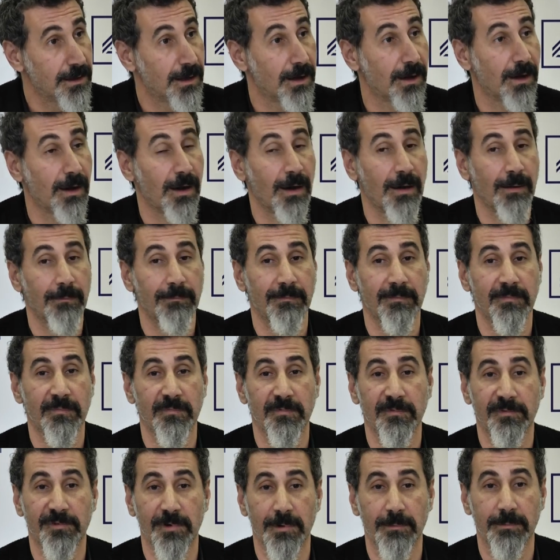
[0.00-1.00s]

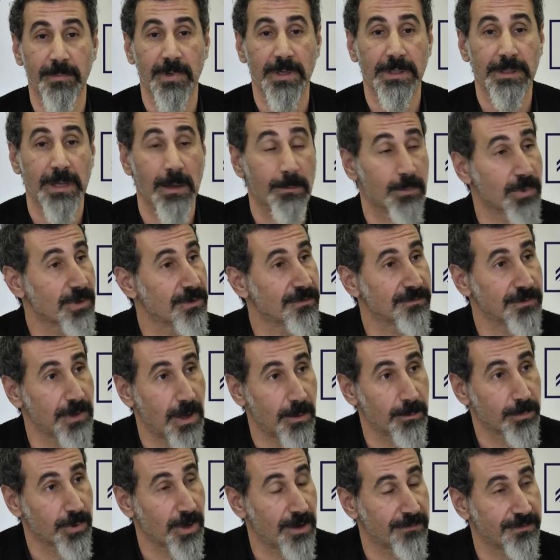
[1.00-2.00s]
from a number of
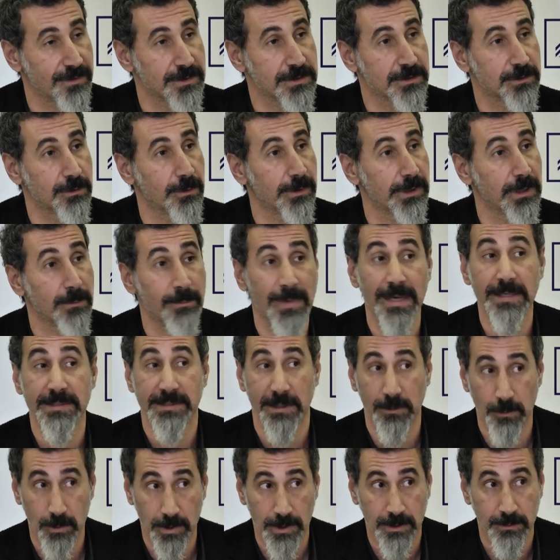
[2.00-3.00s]
nonprofits doing
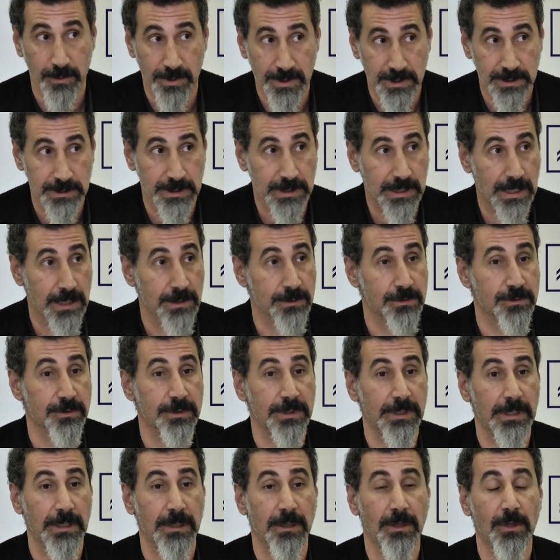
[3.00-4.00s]
amazing work within the
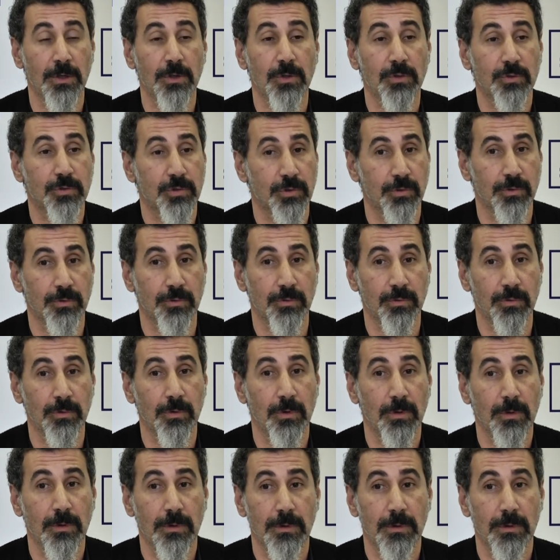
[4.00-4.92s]
country, to,